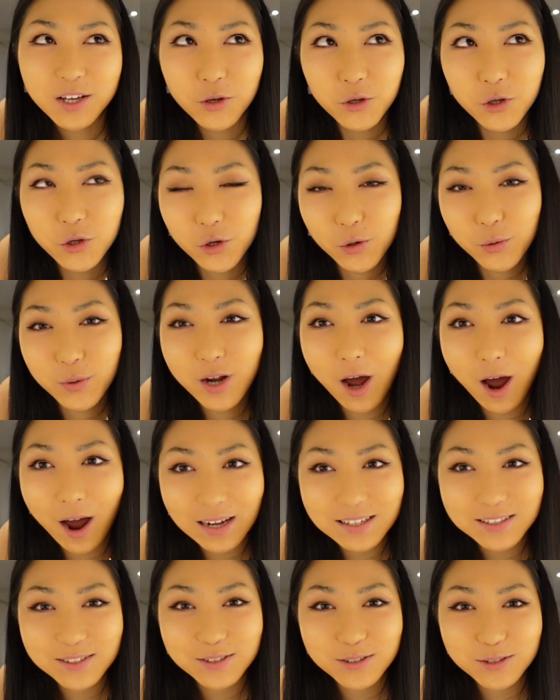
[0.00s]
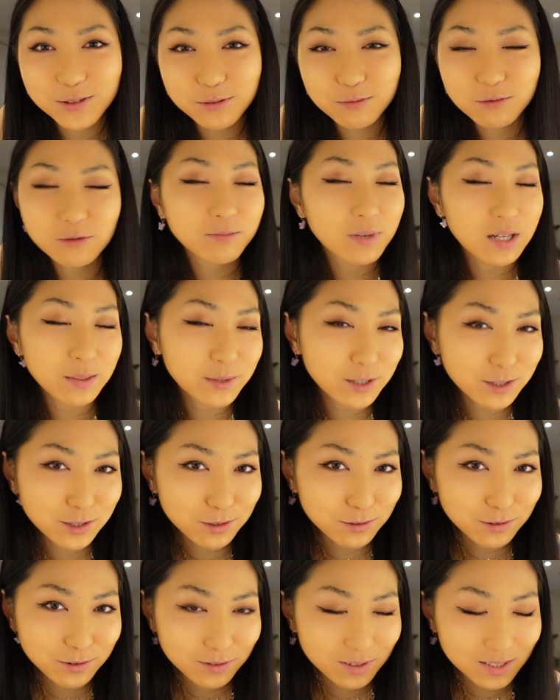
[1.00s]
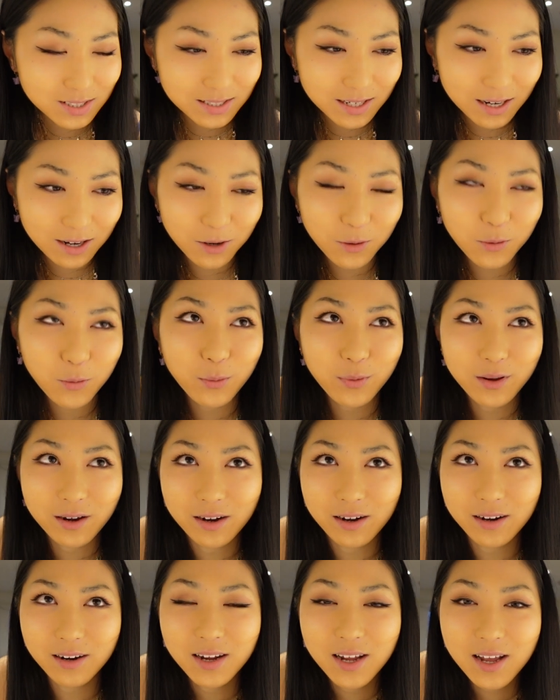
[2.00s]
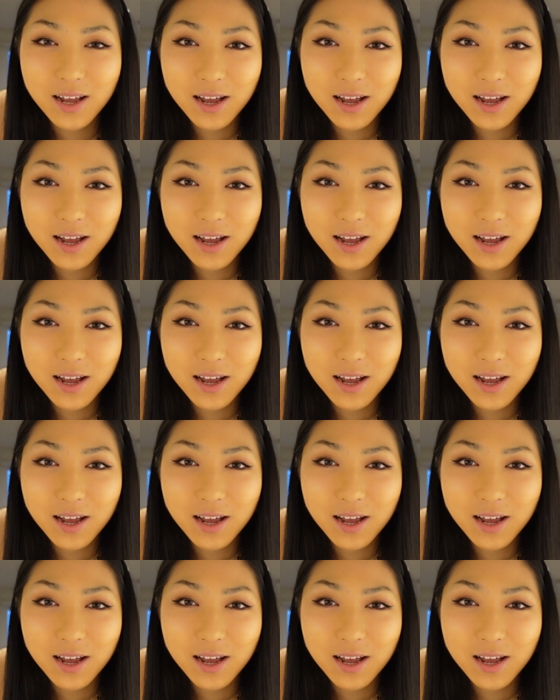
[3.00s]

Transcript: You know in high school, or maybe you still do this now, where